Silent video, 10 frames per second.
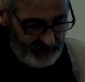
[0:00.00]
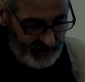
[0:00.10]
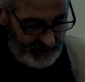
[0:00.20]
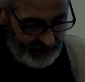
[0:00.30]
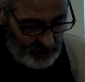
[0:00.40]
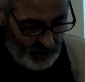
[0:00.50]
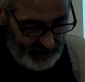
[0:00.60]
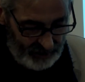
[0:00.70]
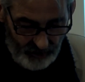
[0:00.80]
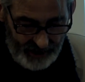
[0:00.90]
of
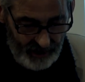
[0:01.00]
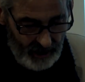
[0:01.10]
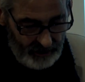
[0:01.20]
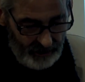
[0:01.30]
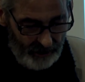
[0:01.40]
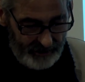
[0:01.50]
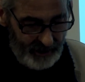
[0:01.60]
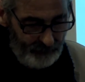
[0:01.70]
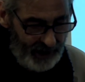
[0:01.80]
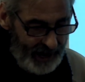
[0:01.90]
1623. Notice
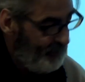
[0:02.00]
the play